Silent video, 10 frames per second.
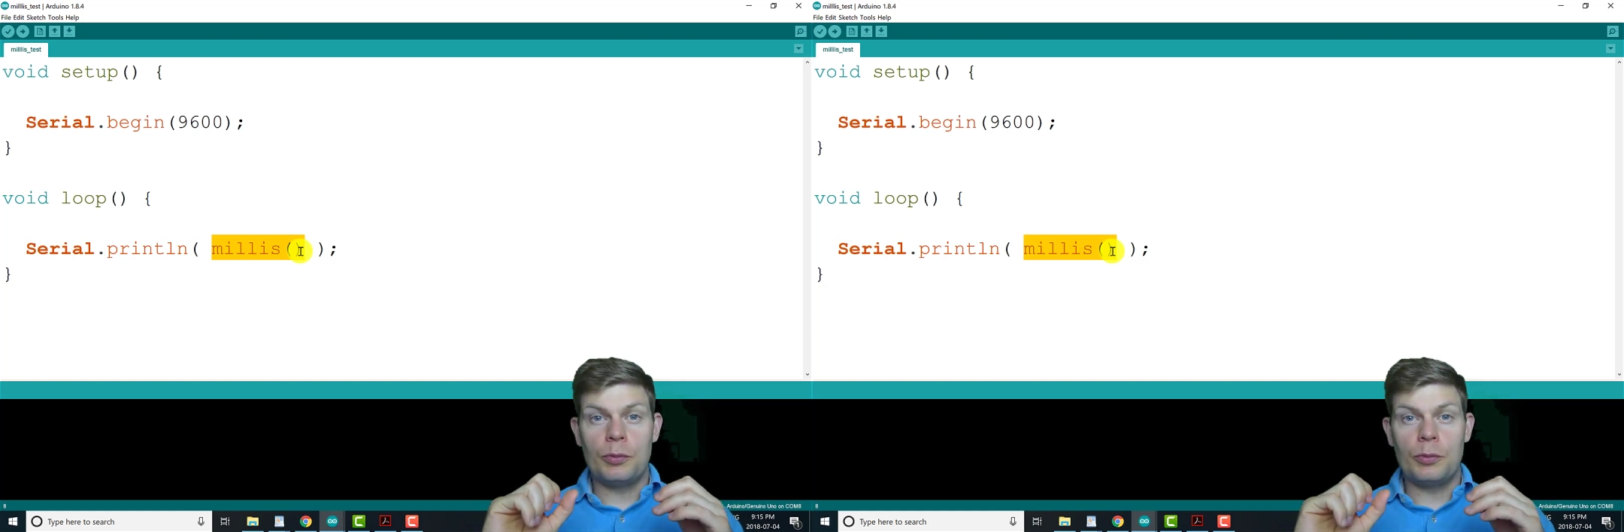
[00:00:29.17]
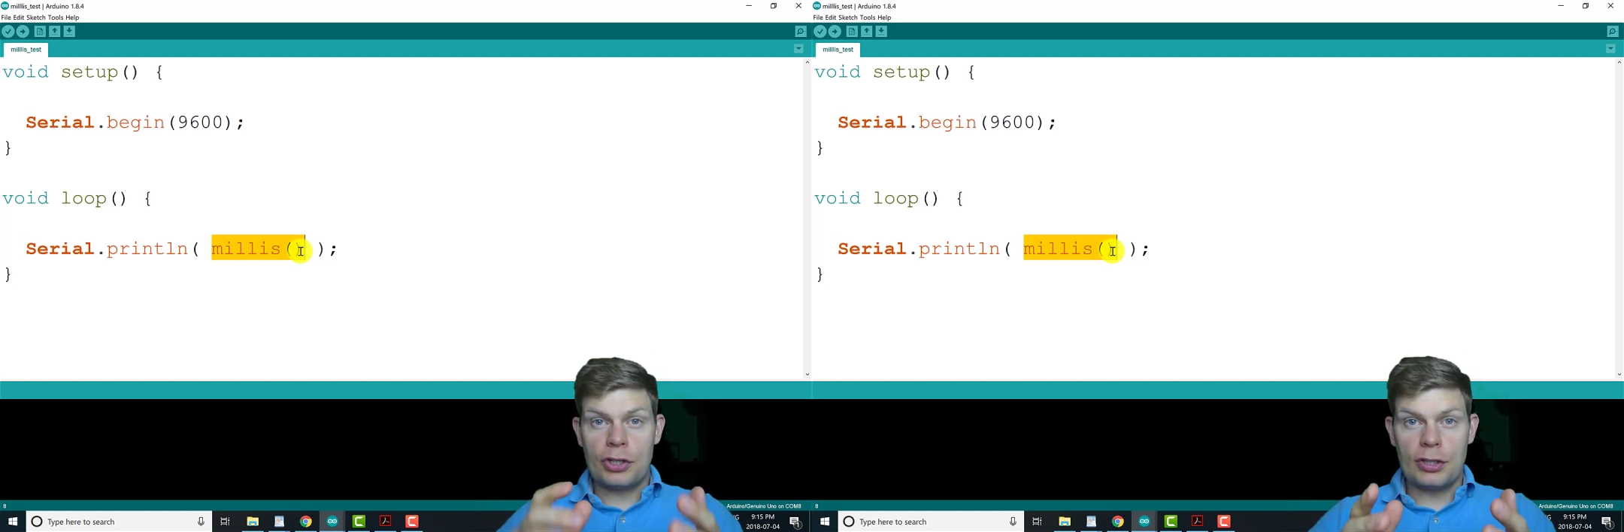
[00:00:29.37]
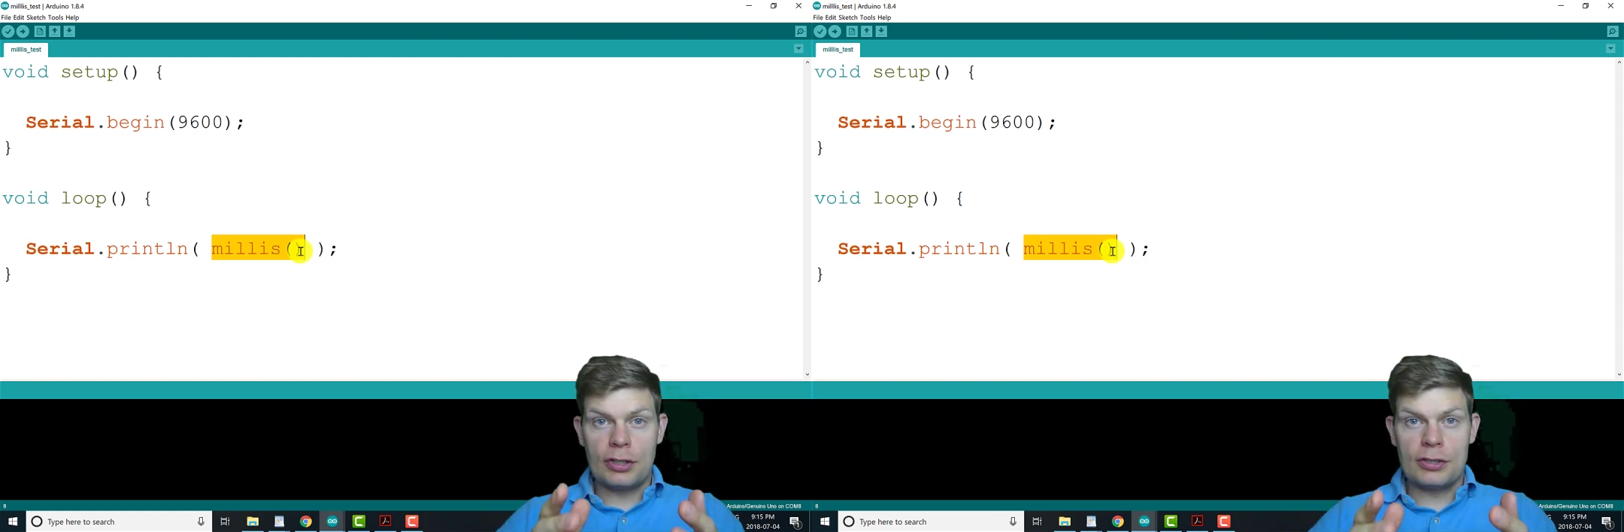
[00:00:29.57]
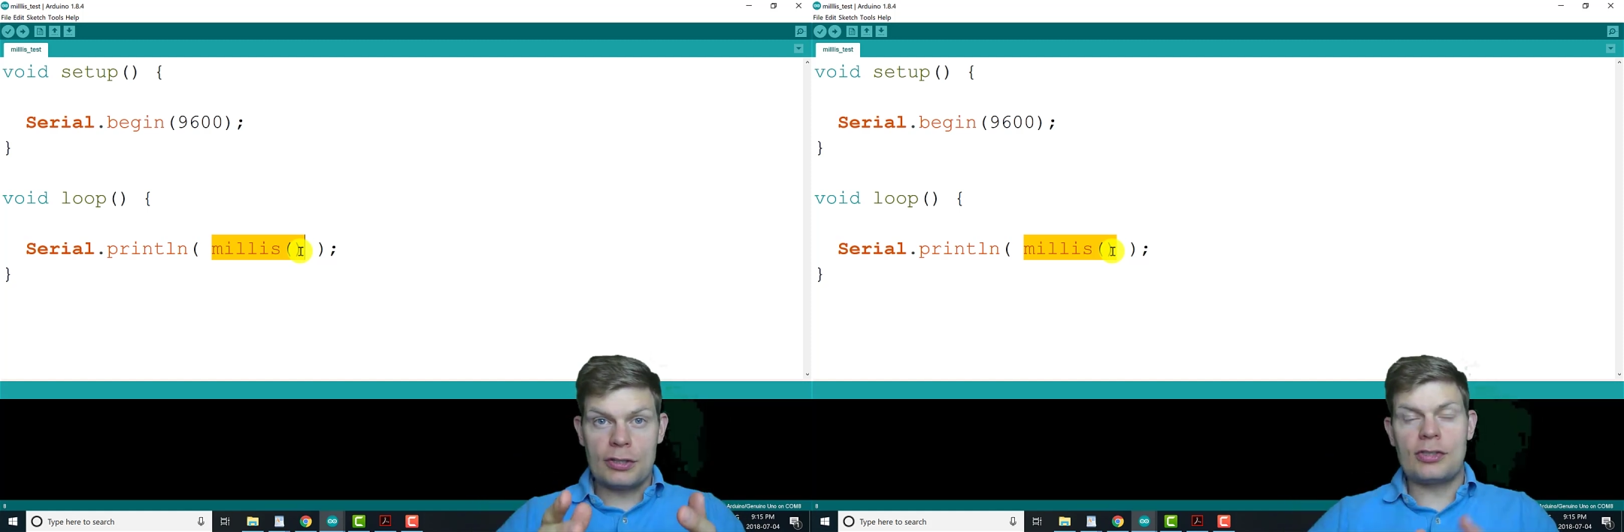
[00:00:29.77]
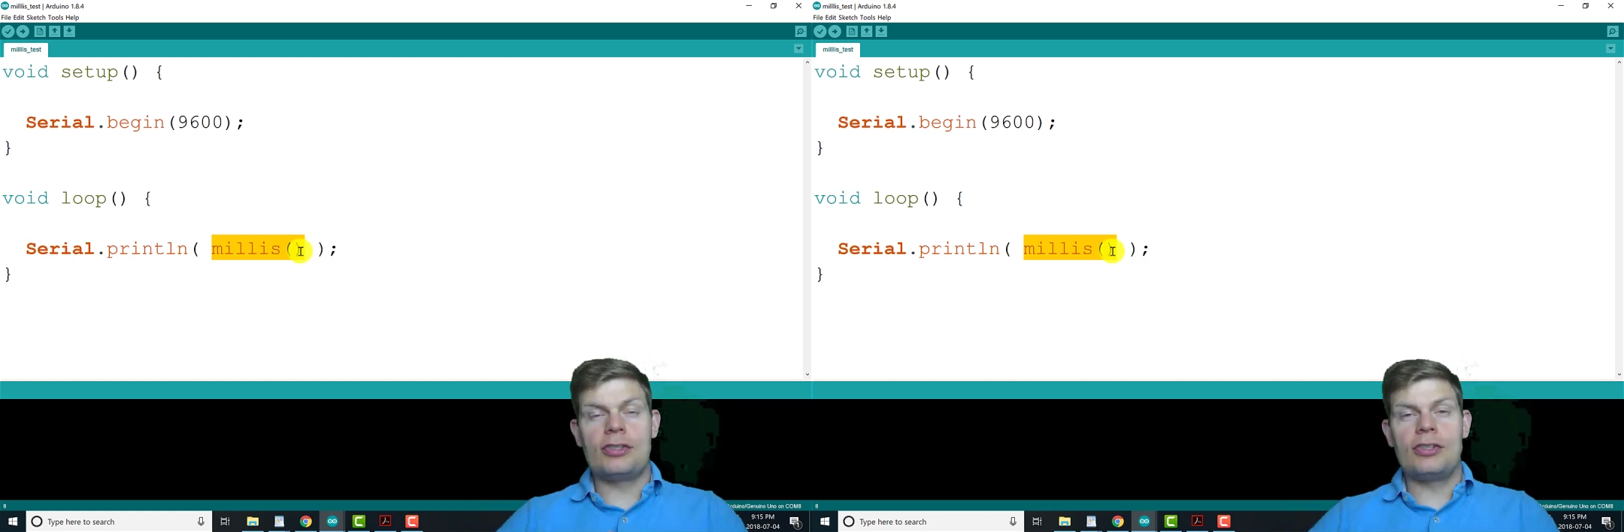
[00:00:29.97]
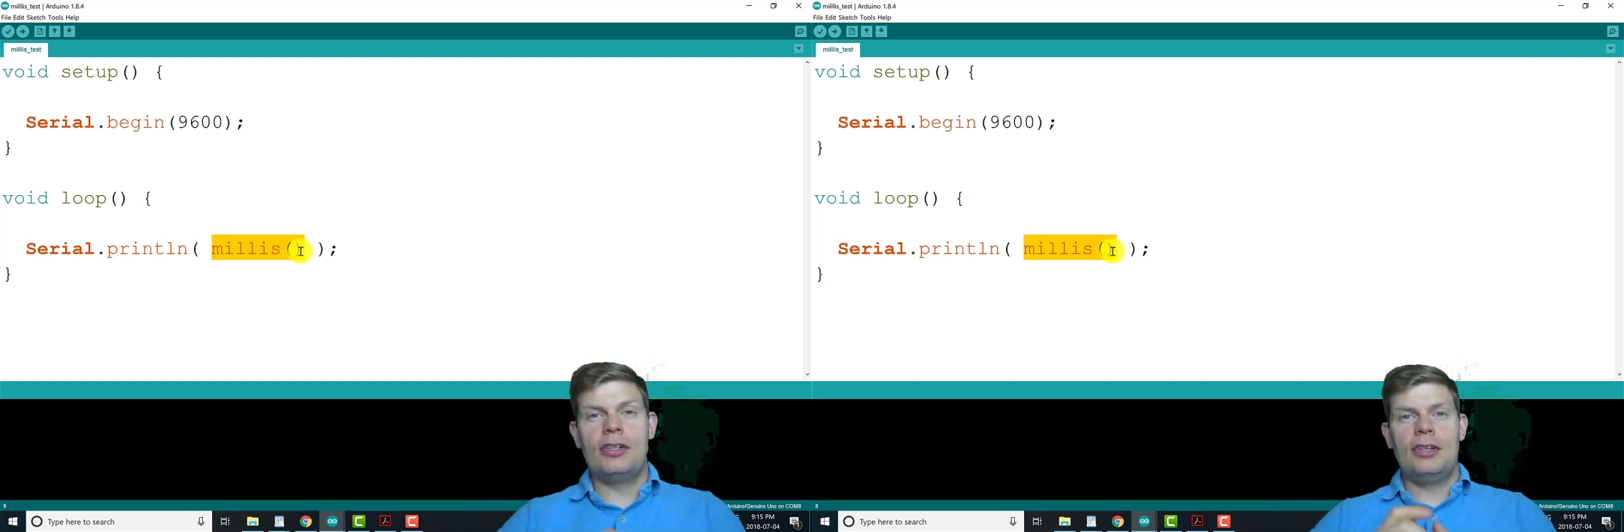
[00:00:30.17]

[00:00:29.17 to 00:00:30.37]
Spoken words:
returns